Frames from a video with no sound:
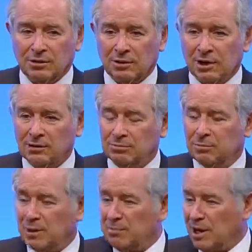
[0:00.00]
right?
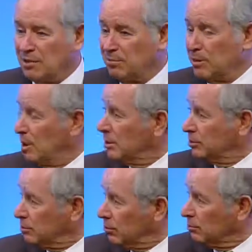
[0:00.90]
Bed Bath &
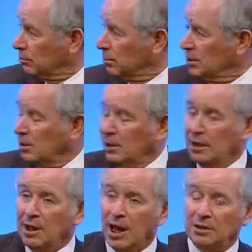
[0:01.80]
Beyond showed
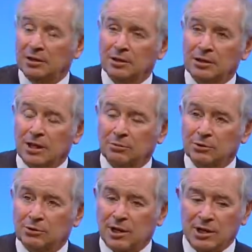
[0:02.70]
that it
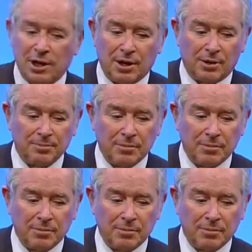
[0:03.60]
was right there.